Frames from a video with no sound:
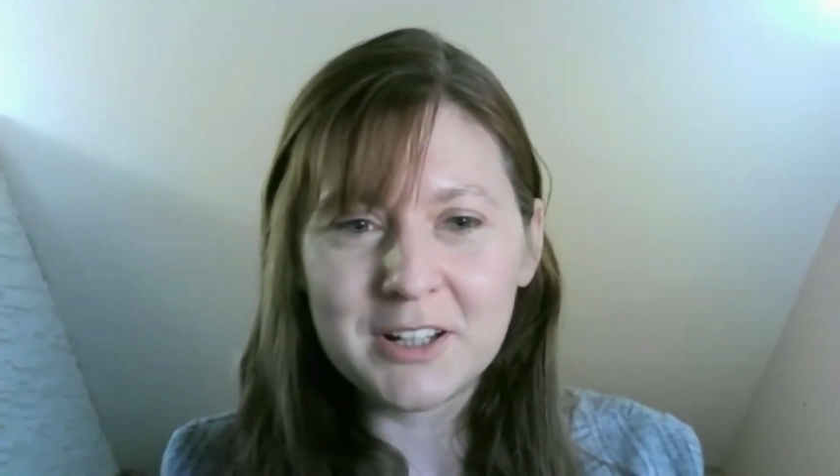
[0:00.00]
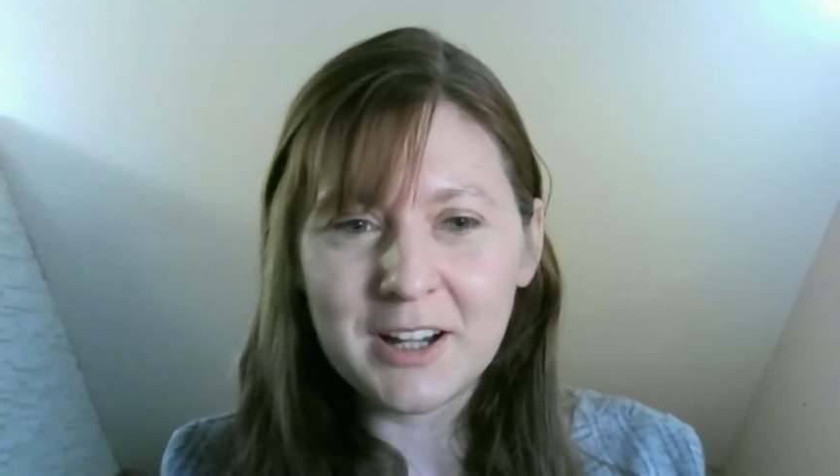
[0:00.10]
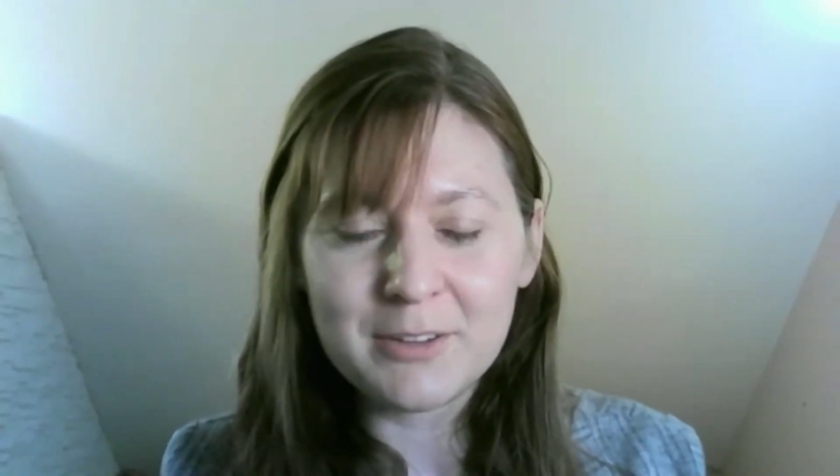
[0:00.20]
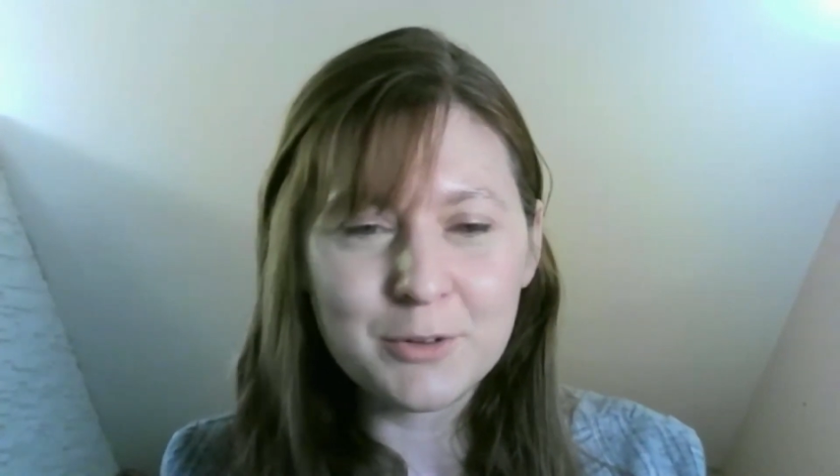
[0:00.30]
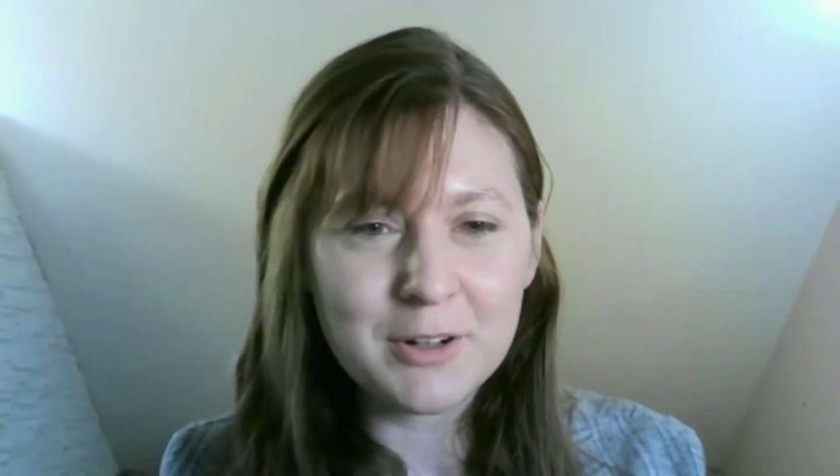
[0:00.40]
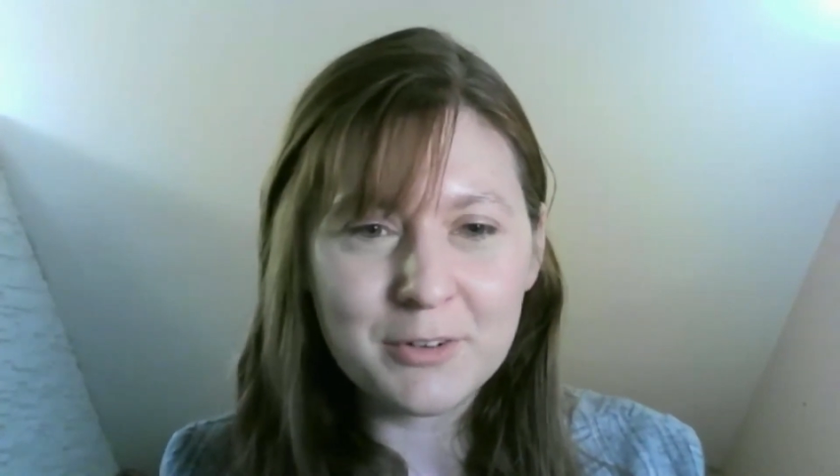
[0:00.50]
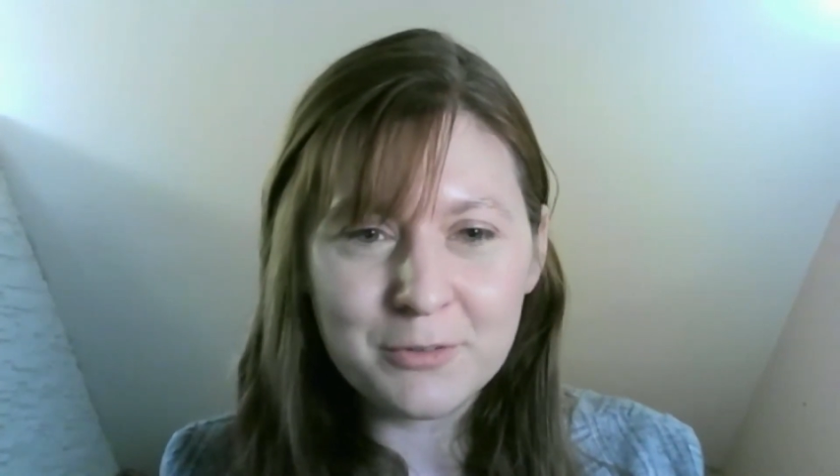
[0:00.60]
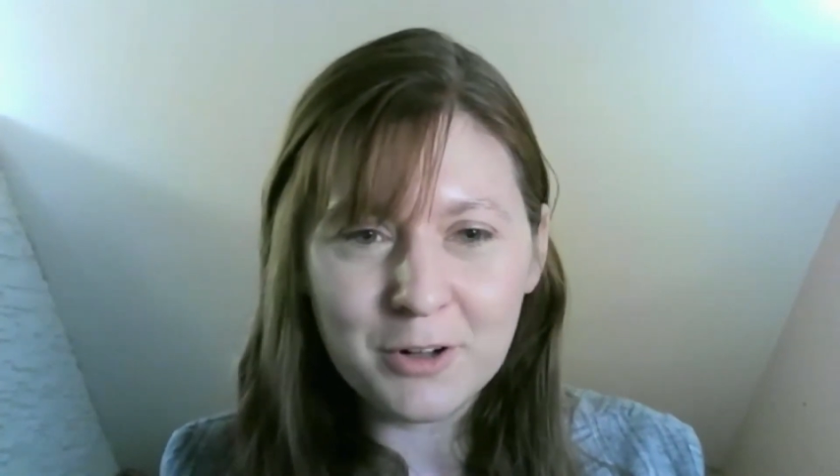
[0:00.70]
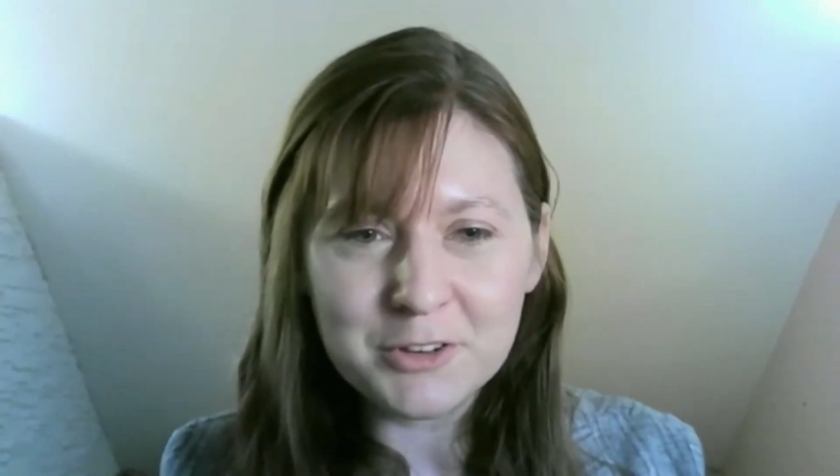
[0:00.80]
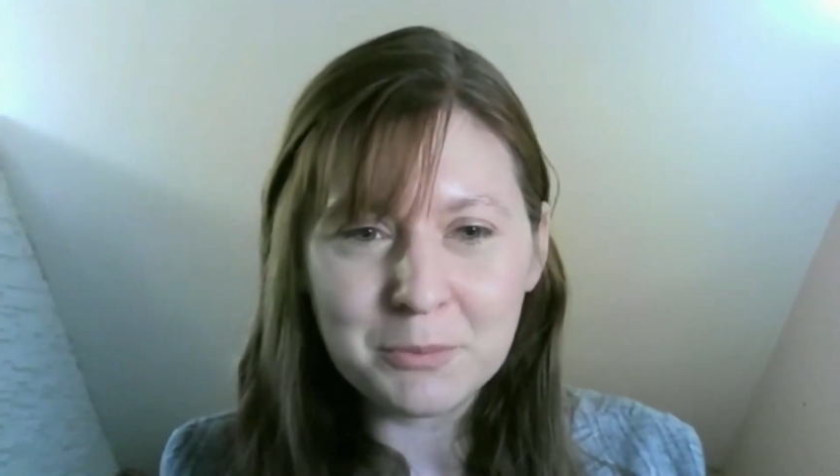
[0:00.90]
have you ever
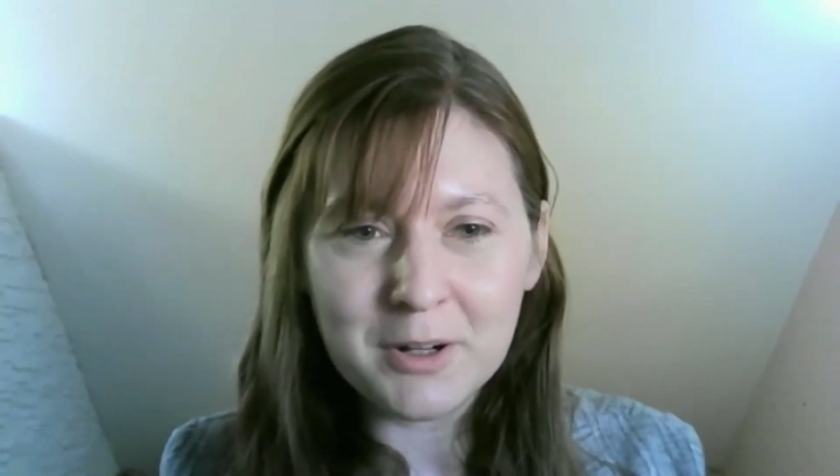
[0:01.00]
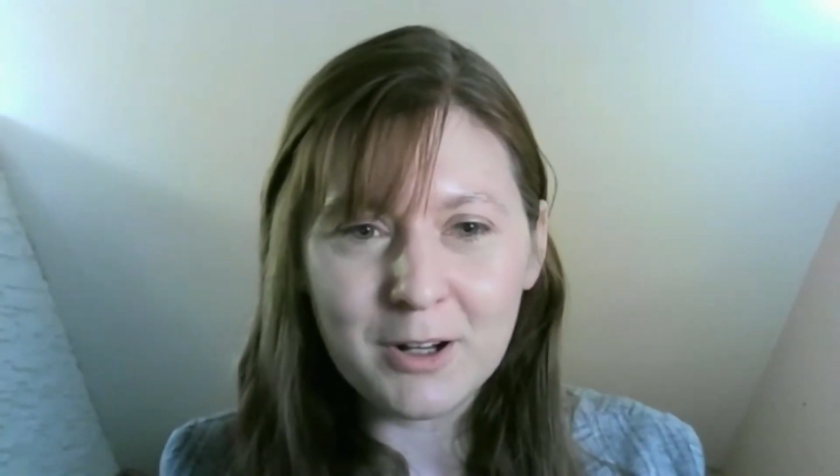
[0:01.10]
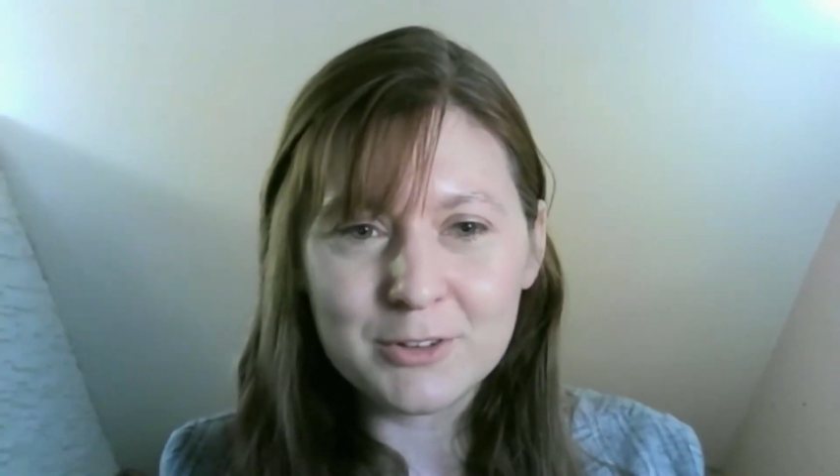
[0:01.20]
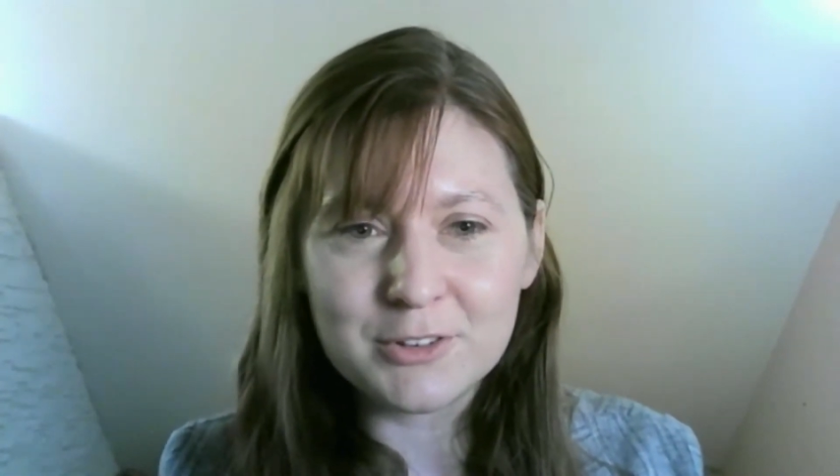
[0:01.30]
thought about